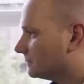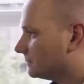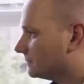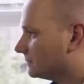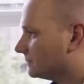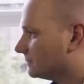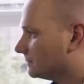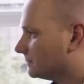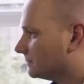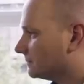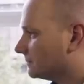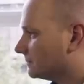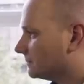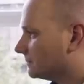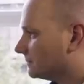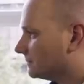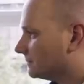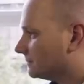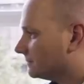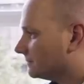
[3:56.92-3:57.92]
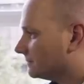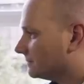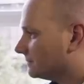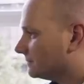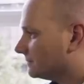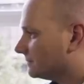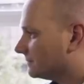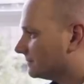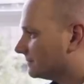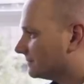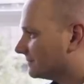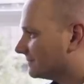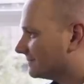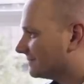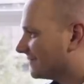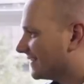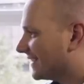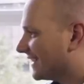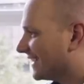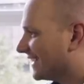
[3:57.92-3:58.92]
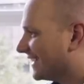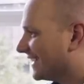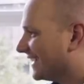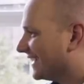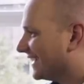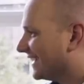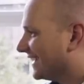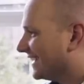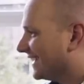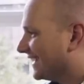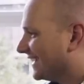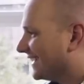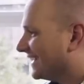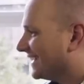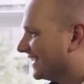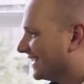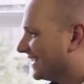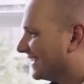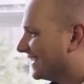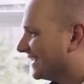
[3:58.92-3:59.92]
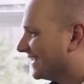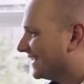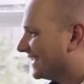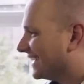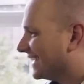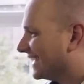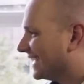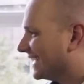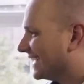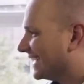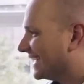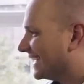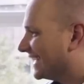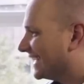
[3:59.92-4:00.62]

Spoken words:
No words are spoken by the person on screen.